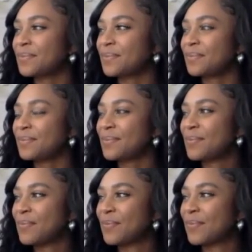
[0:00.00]

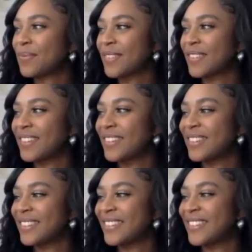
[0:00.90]

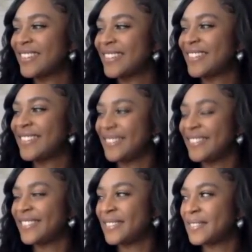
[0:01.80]

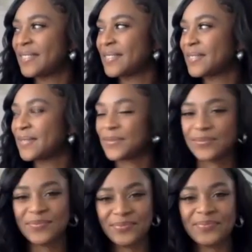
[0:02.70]

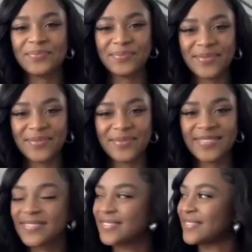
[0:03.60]

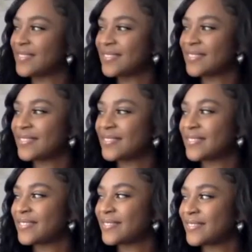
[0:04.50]

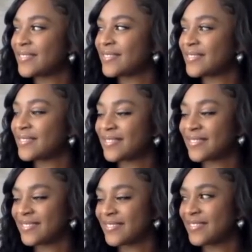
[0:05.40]

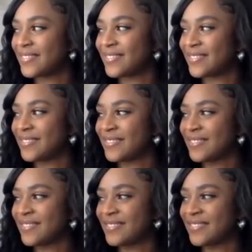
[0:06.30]

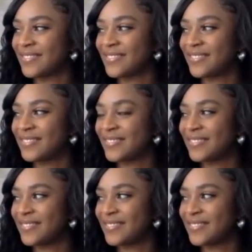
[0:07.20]
The person shown says nothing.